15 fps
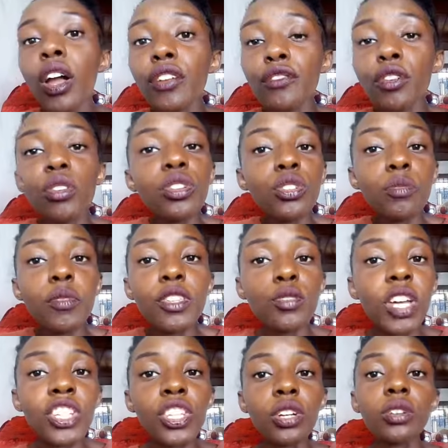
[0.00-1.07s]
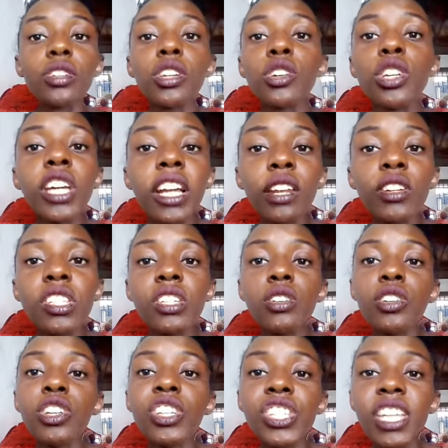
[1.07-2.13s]
If you're going to be swatching on your décolleté,
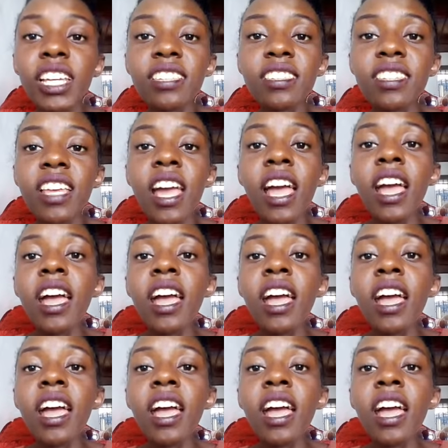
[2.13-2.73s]
on your chest,